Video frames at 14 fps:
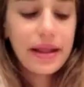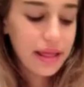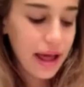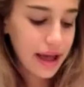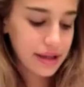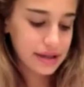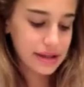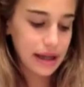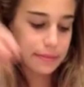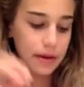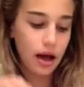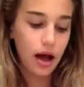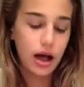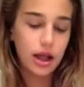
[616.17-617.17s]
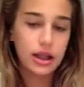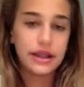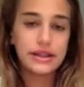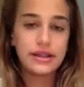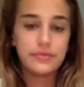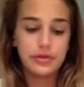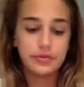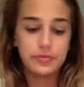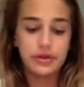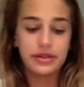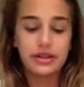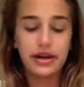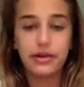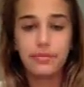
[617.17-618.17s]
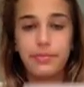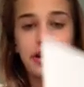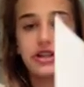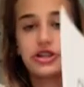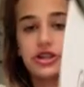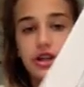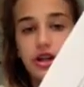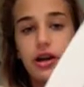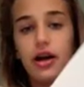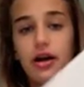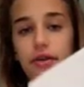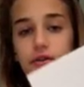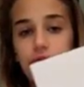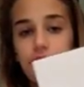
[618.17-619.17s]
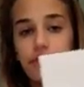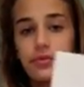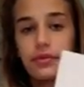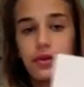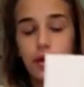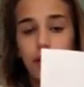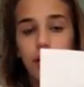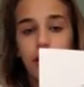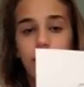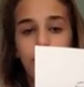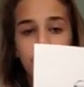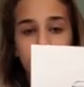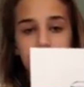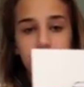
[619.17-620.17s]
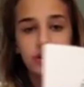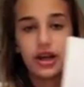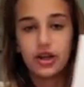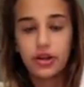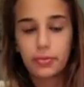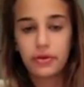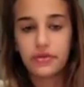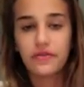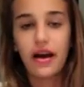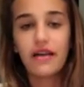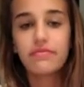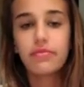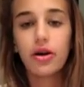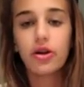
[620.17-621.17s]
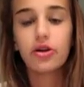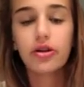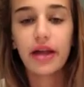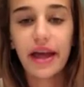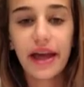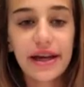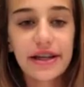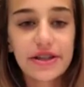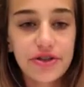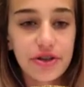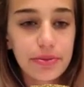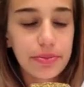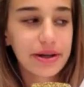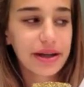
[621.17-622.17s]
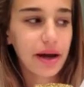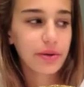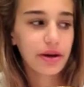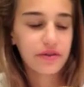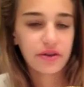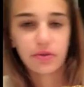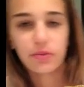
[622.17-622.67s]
last step, all I did was print out a picture of the Chanel No. 5 bottle, and you can print out whatever you